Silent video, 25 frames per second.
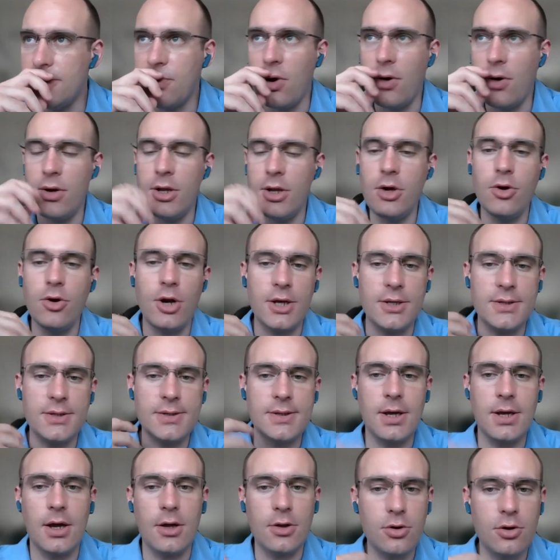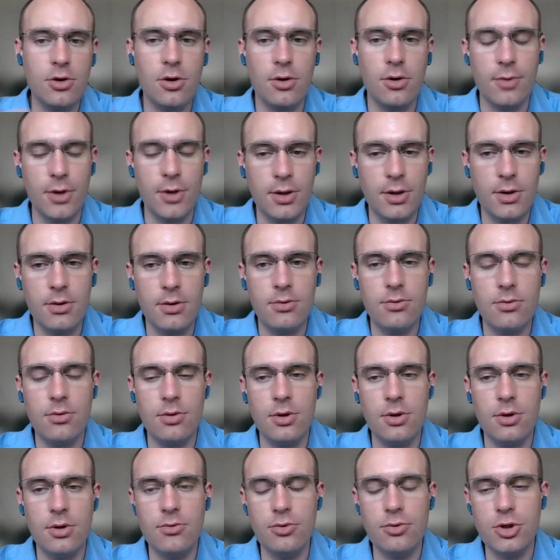probably going to start coming
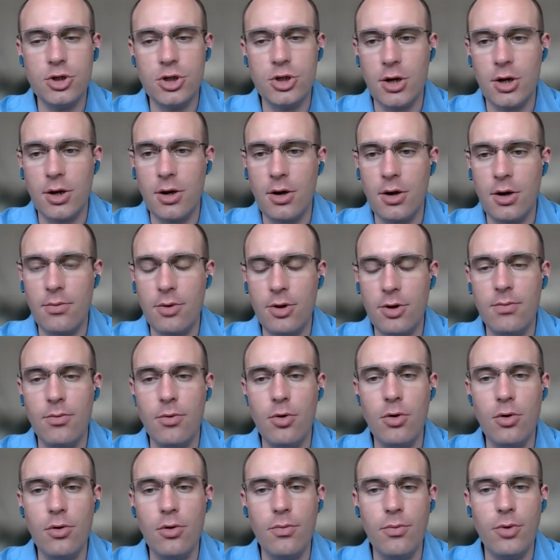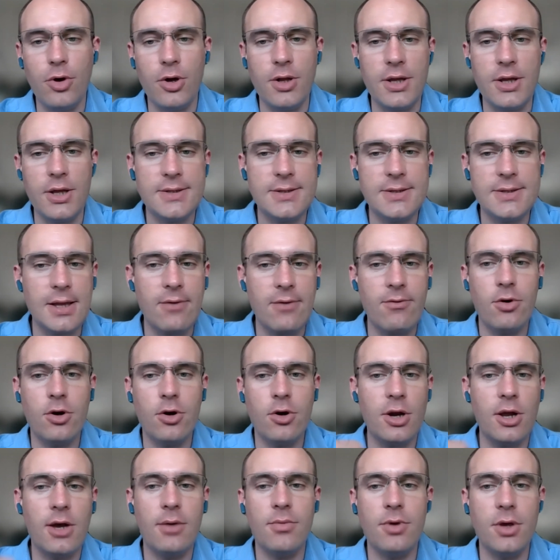into China a bit more, but it's never
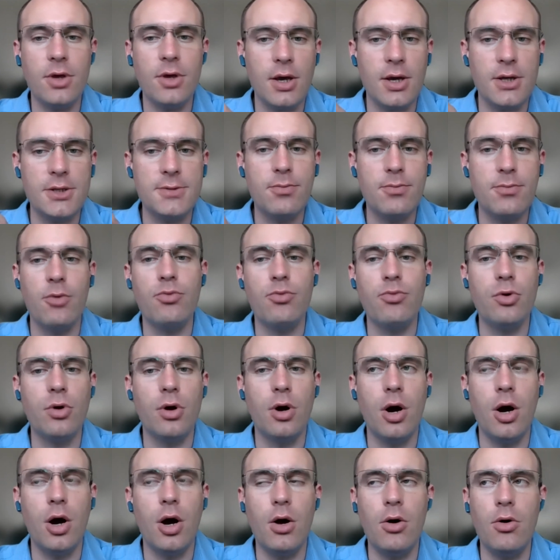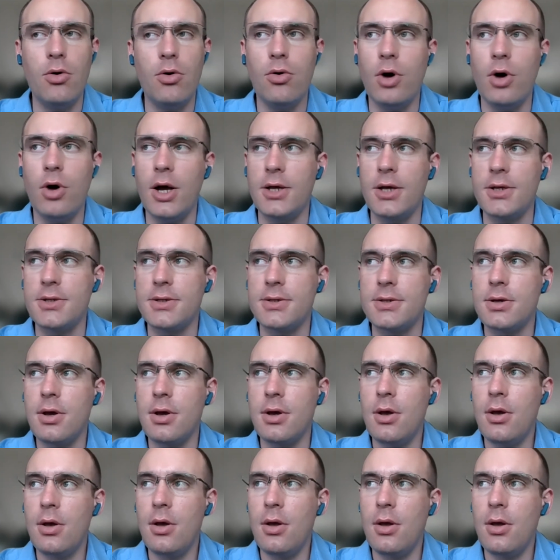going to be as popular or as